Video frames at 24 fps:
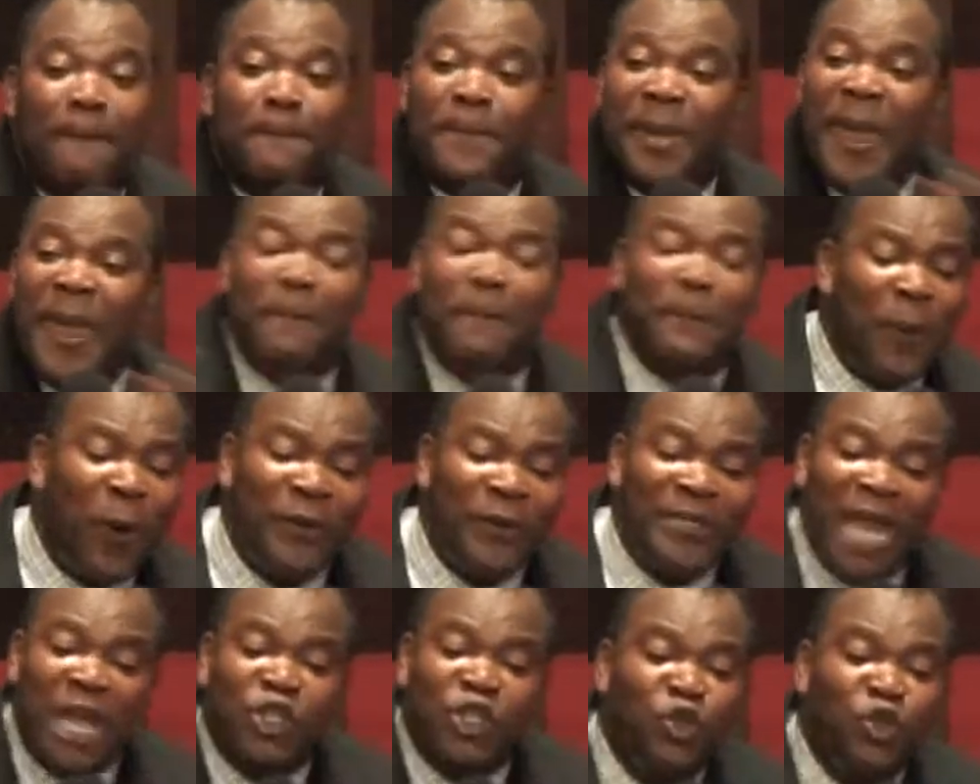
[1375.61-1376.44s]
people
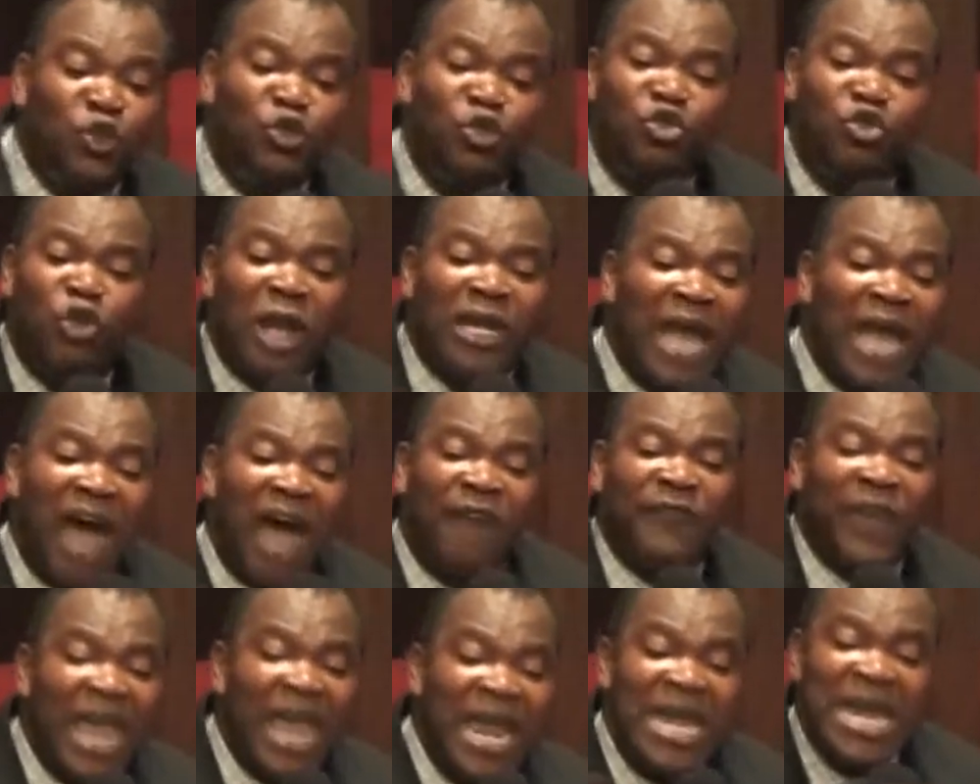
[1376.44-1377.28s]
that you do not
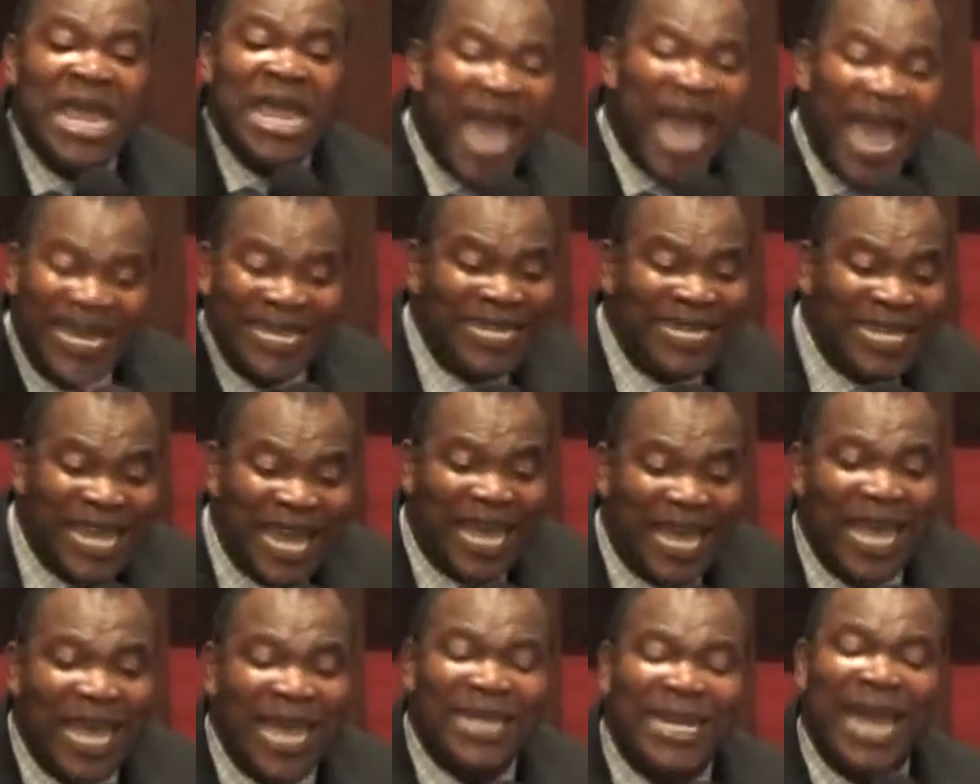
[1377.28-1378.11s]
have any
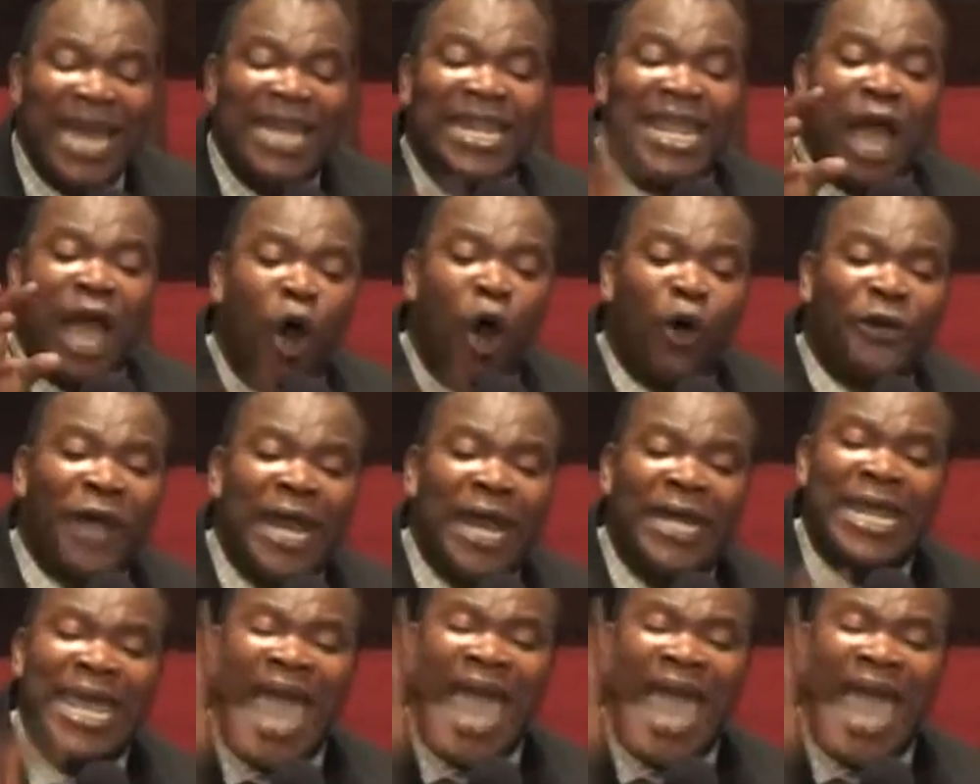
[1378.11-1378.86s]
idea that they are already